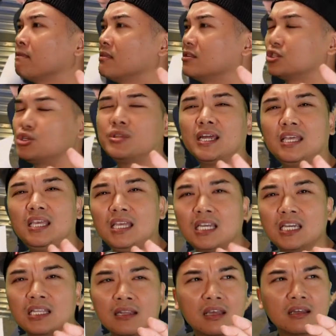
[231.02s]
so that he
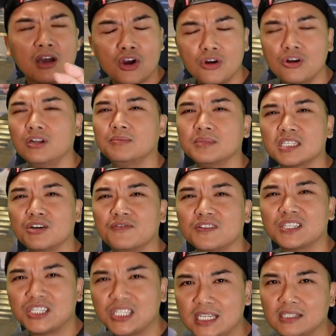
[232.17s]
could earn himself a
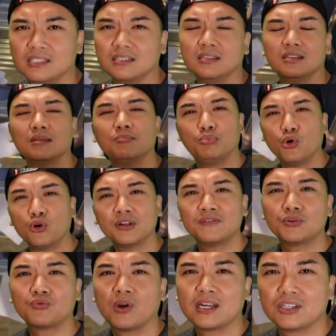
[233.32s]
seat in the board of
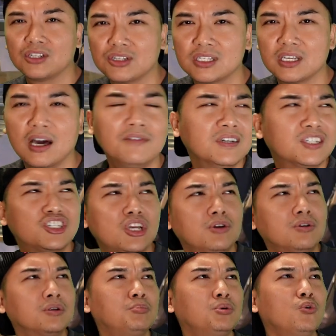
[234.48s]
directors of a
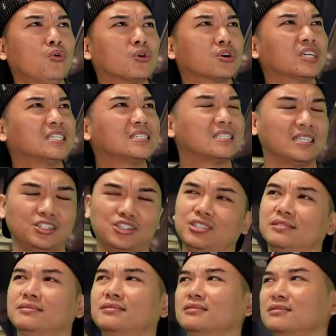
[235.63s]
charitable
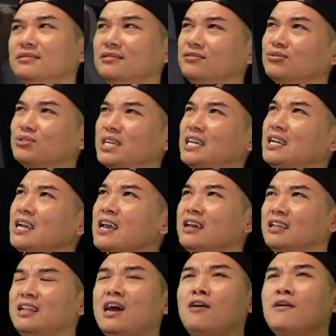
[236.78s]
organization. Okay,
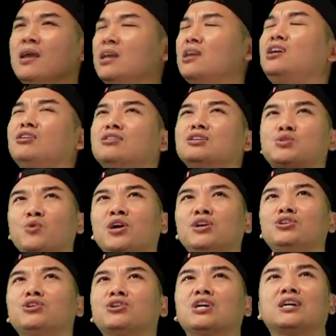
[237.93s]
now here is where
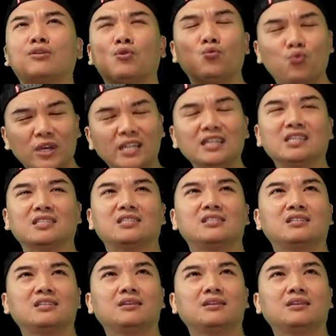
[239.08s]
you're gonna witness